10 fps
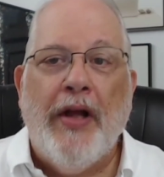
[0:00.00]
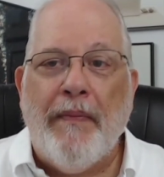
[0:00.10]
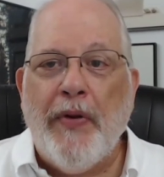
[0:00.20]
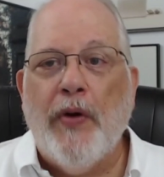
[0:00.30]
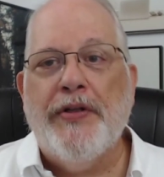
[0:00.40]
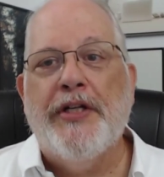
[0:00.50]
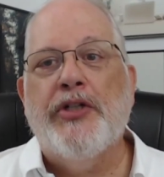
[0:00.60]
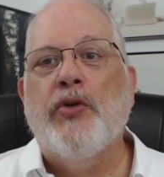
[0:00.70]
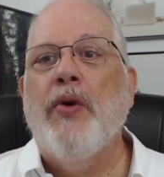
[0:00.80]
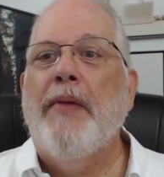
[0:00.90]
hypnosis
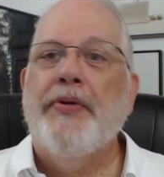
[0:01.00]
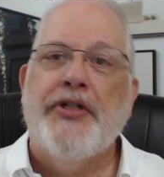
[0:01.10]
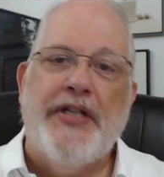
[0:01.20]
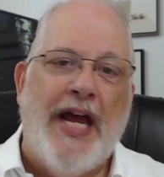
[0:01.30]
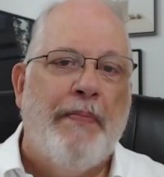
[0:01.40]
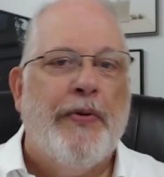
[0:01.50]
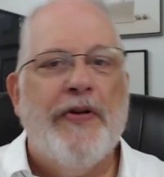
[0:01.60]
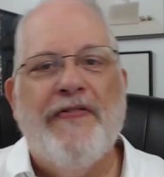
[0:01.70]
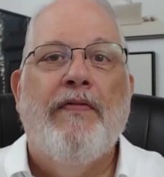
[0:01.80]
scripts, samples,